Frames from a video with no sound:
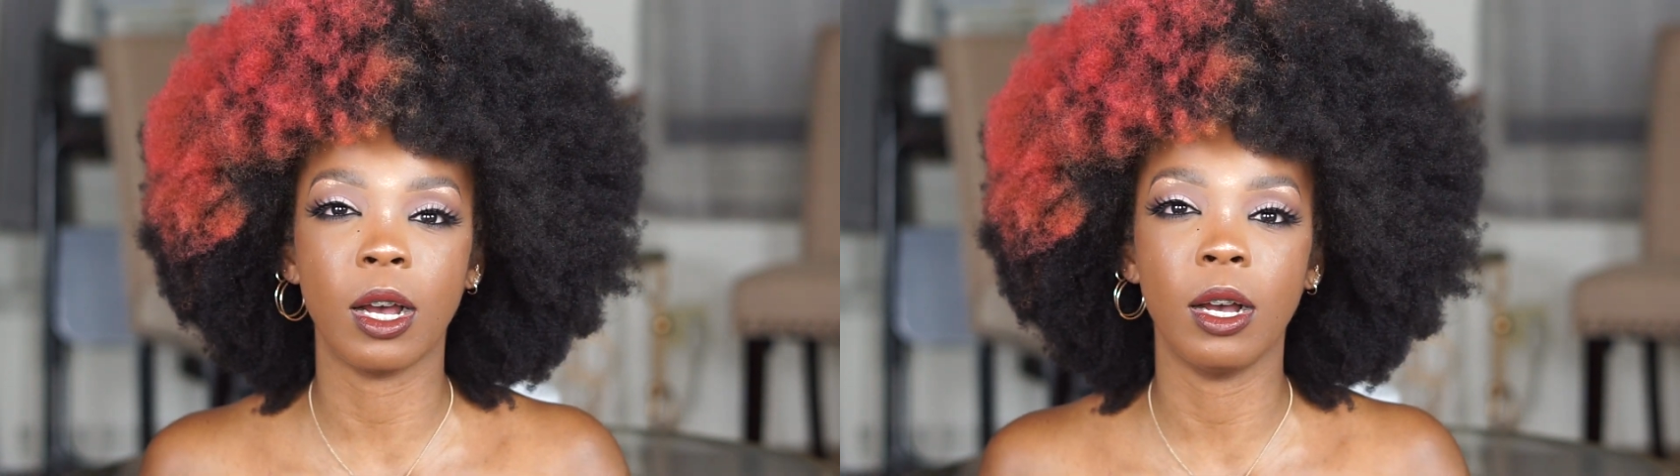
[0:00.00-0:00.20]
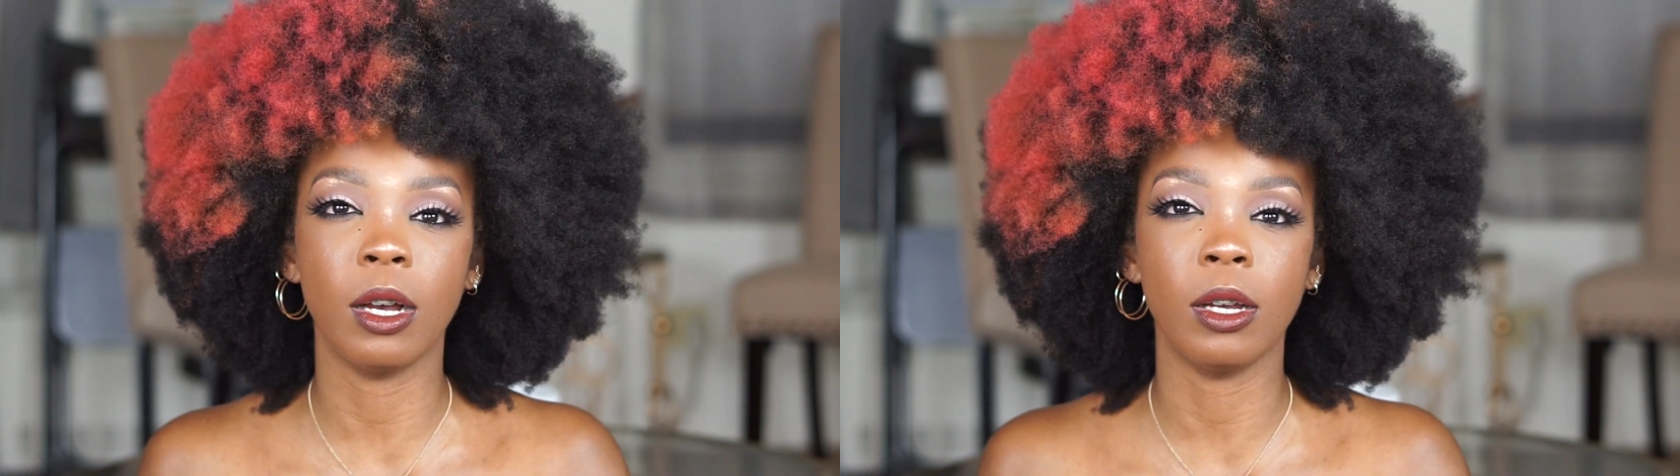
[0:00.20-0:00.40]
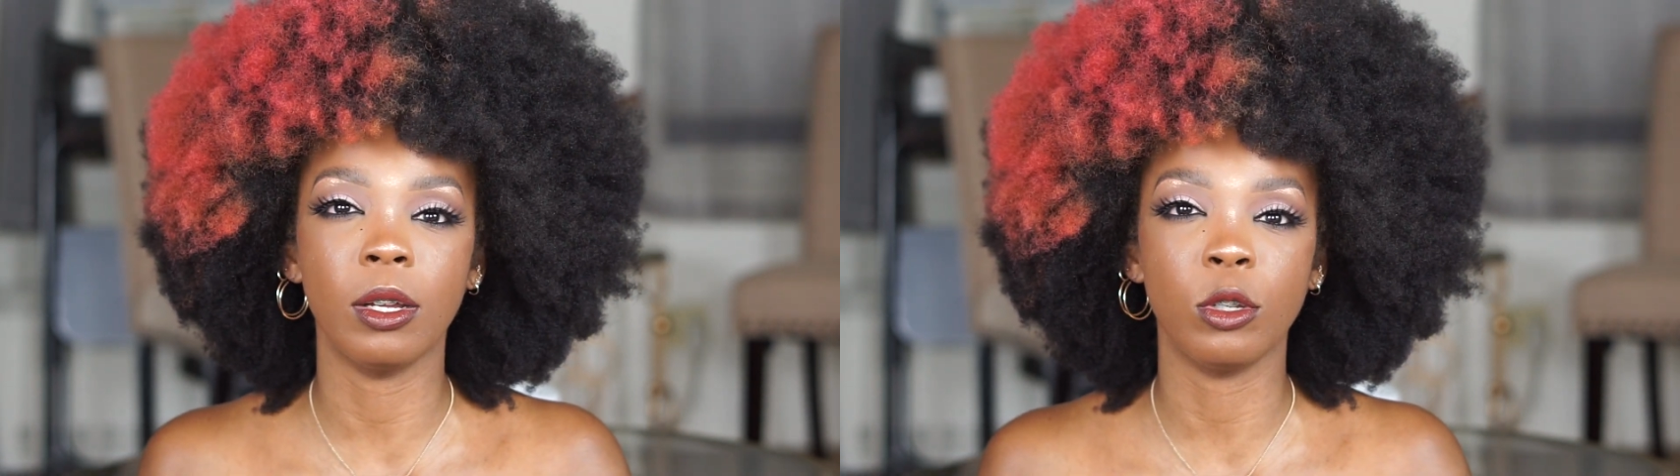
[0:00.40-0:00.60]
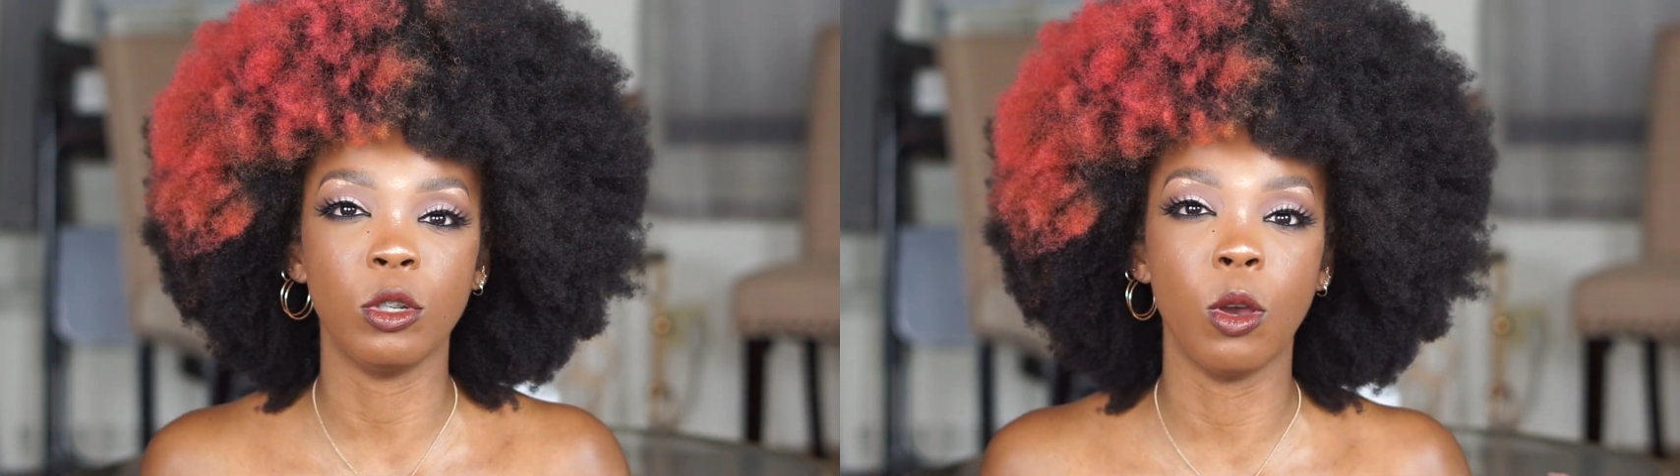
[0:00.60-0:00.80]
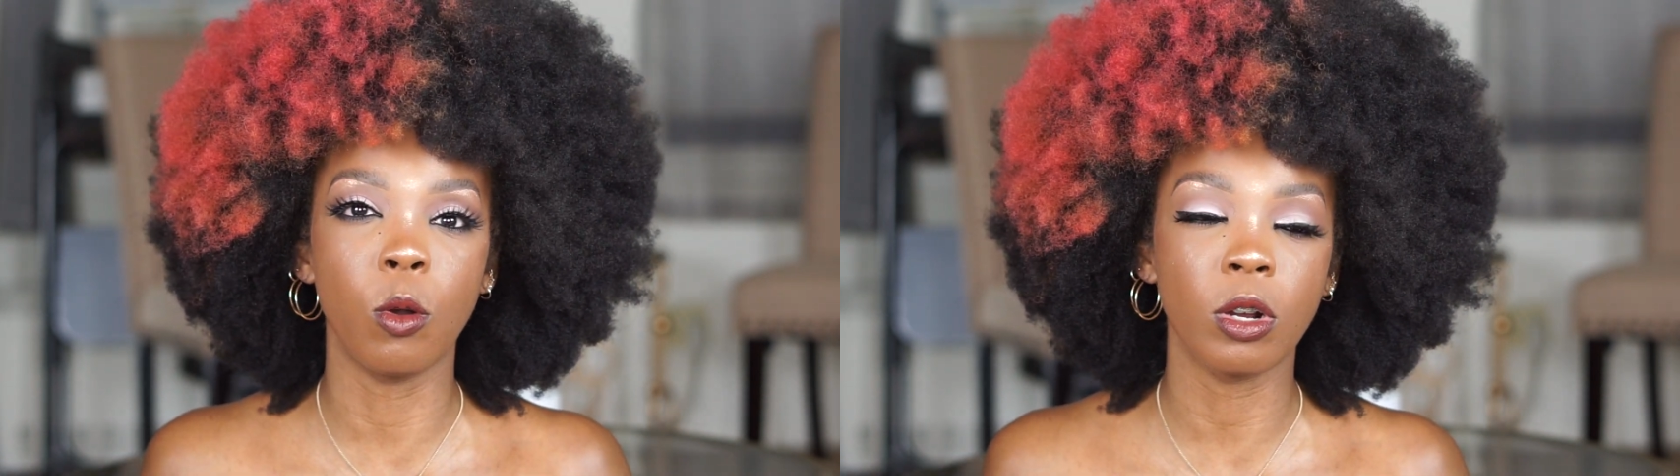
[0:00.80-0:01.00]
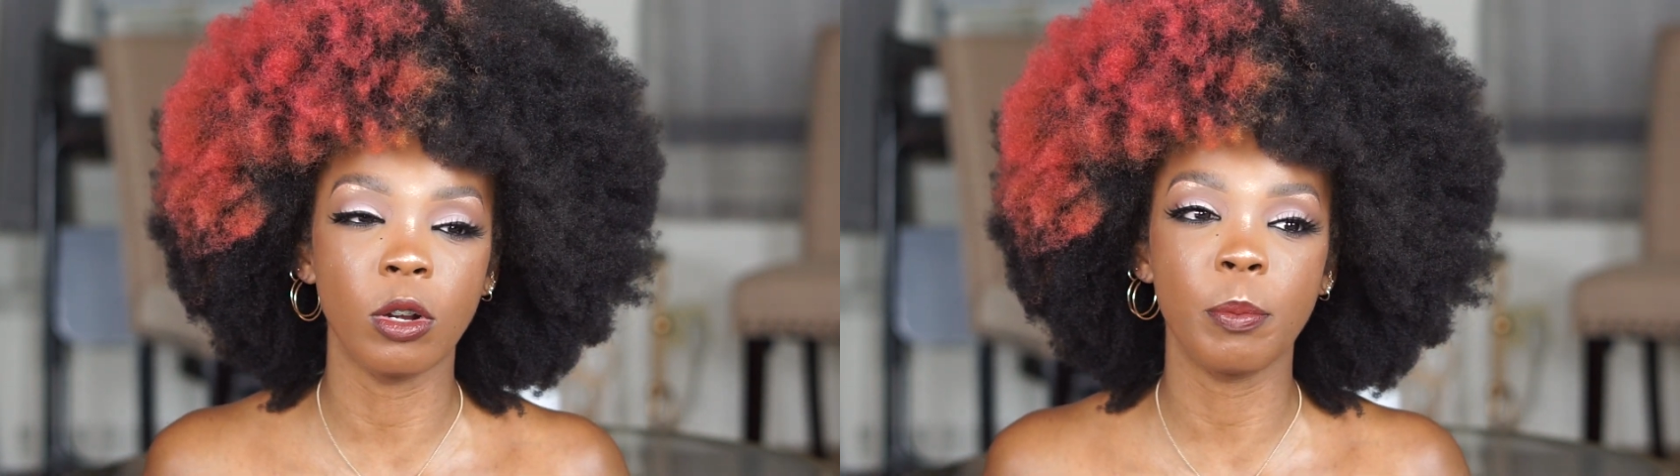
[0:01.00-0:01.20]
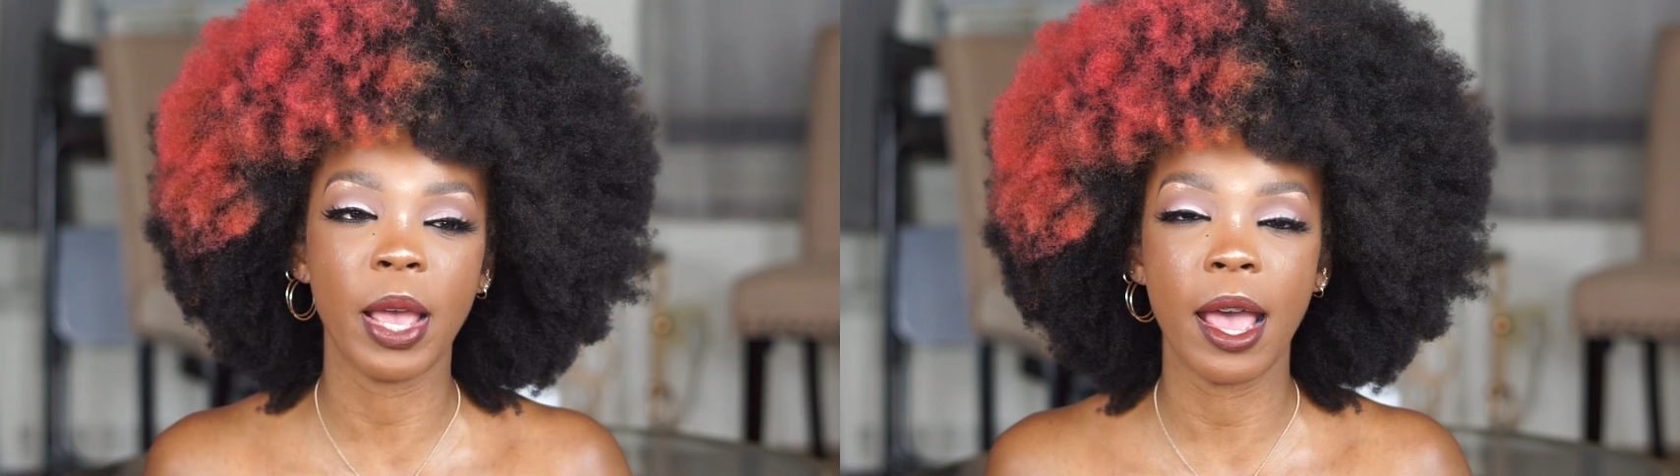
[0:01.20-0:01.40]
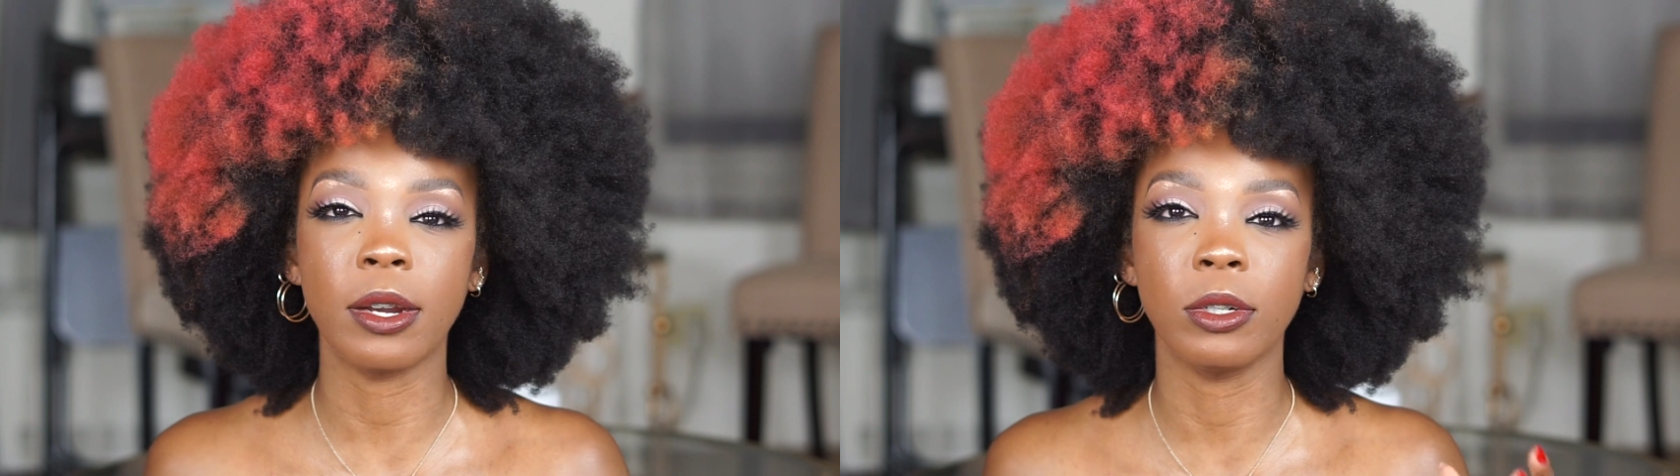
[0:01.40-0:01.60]
no curl
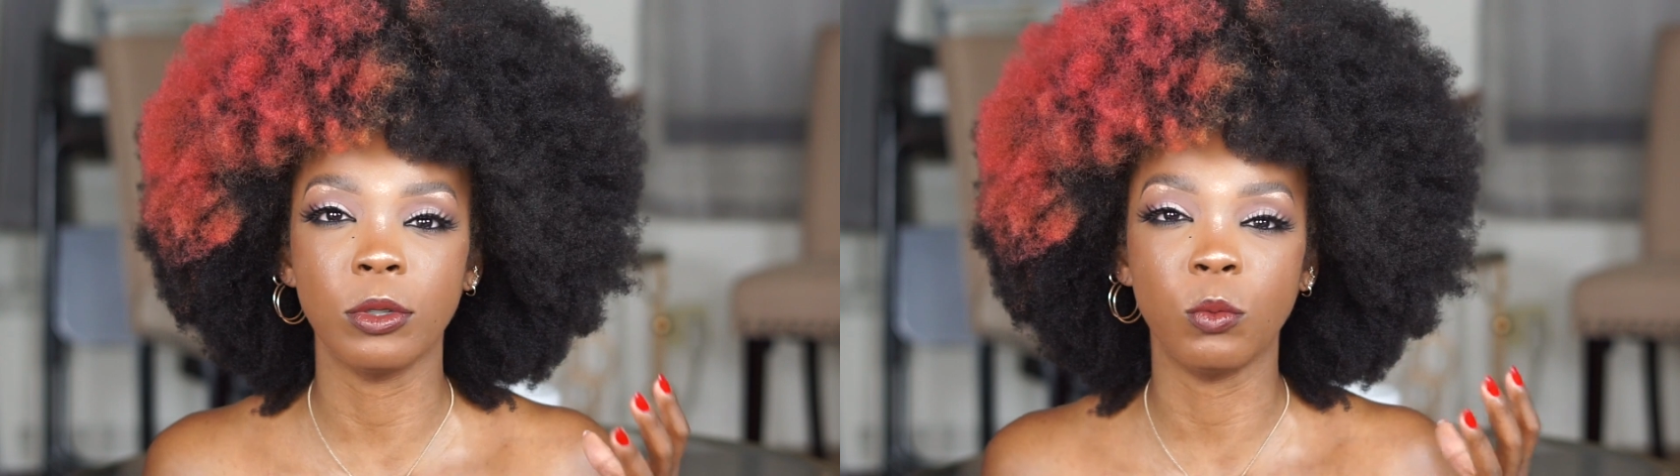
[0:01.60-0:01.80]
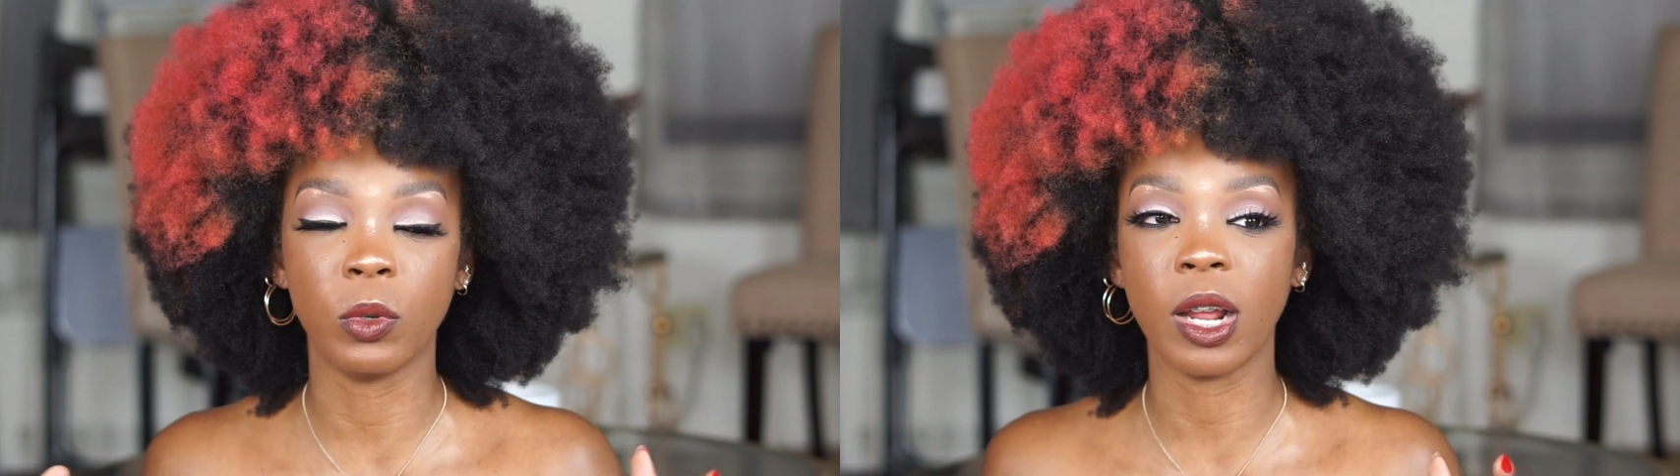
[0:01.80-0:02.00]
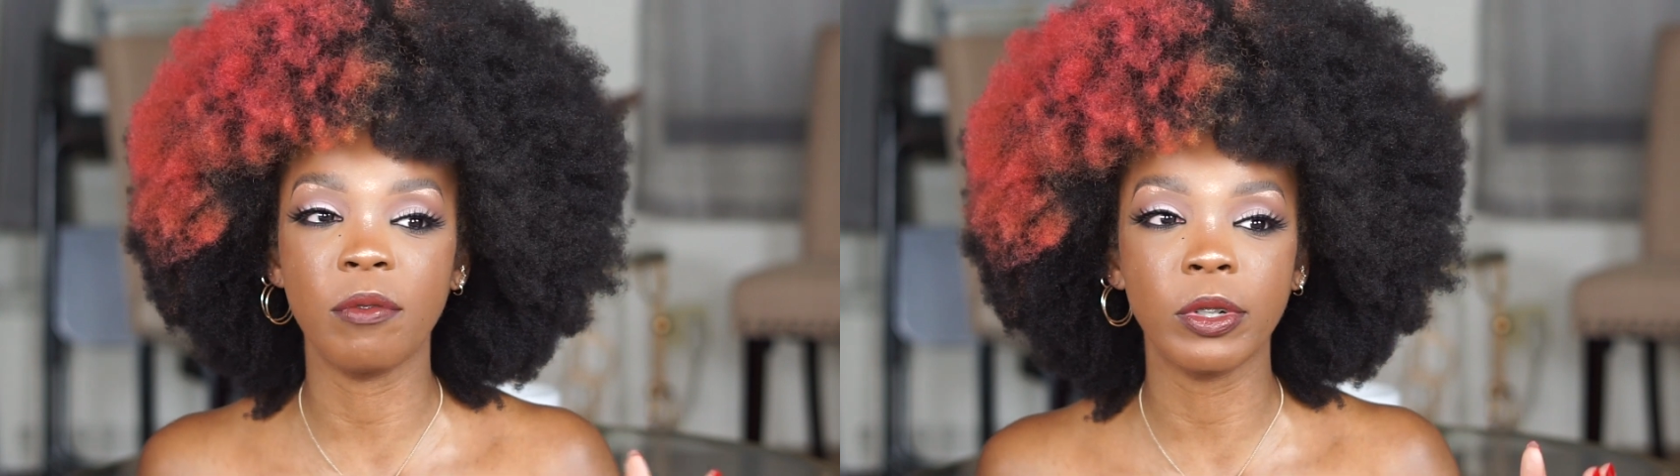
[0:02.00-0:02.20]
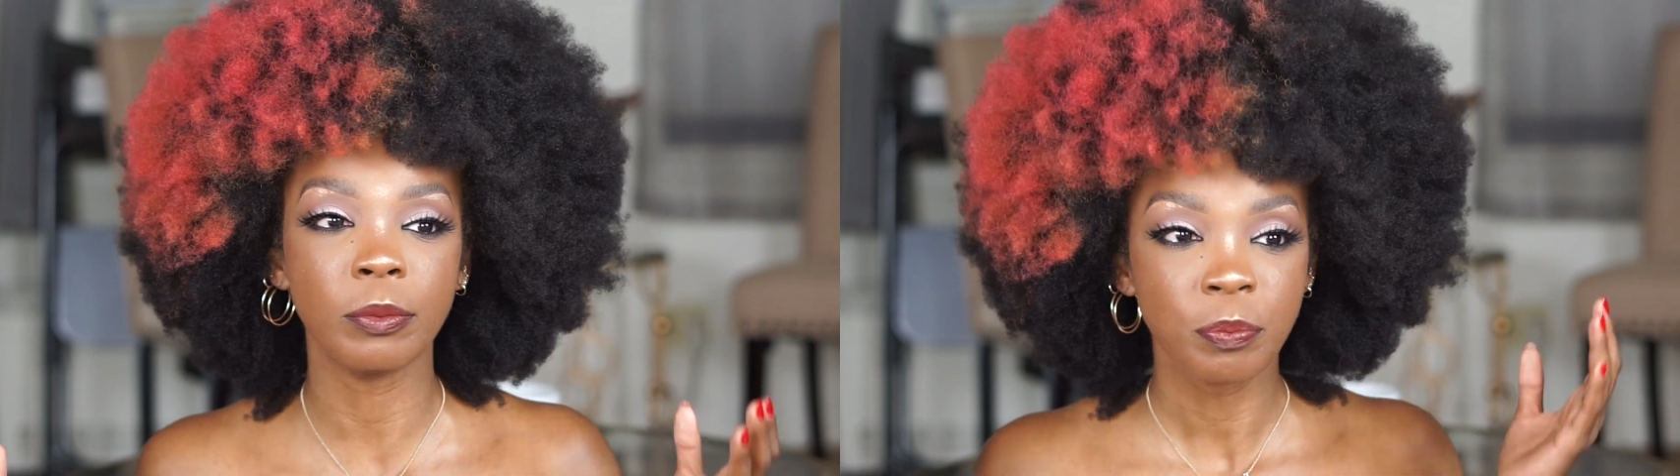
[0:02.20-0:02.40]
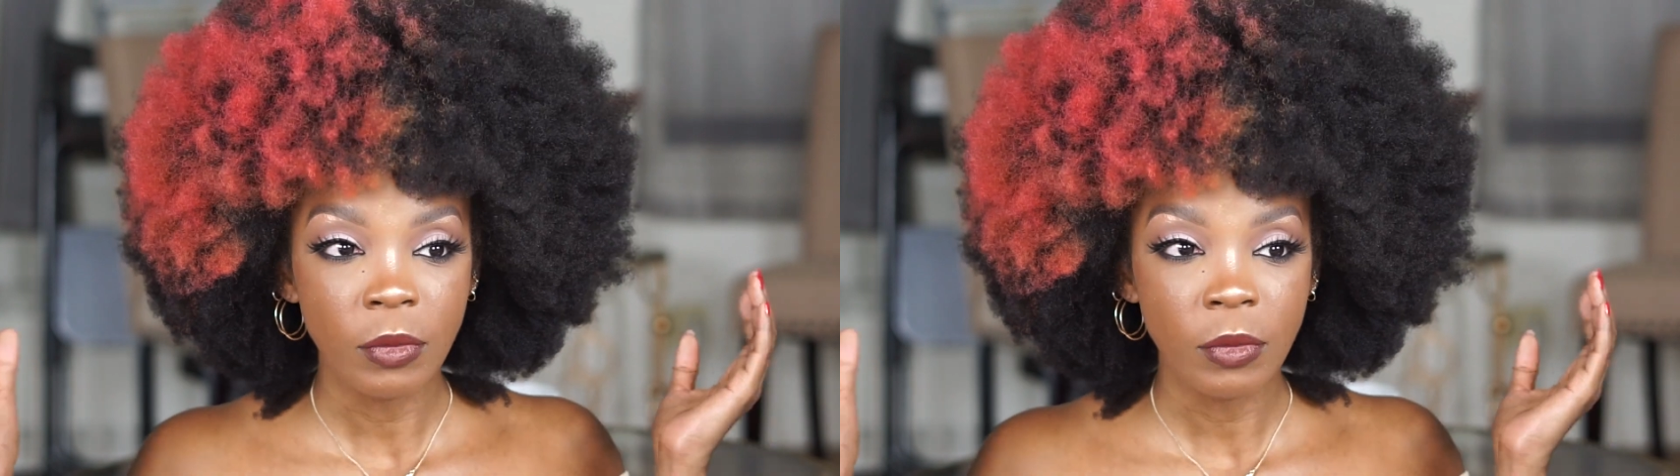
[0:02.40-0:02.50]
pattern, whatever.